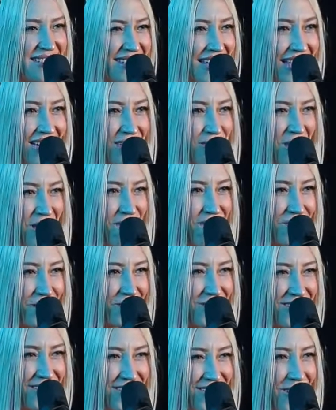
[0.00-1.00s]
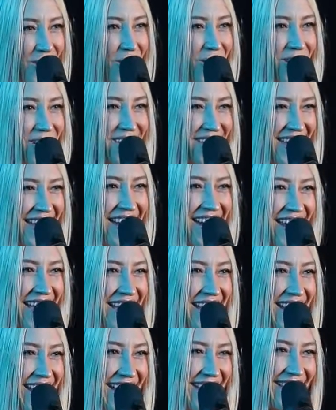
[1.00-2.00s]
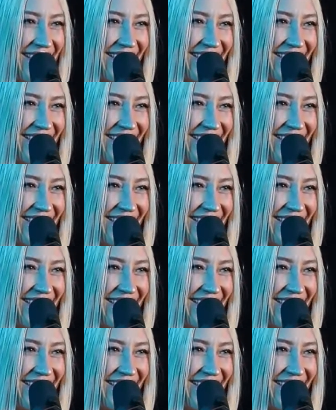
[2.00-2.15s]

I signed my first guitar that night.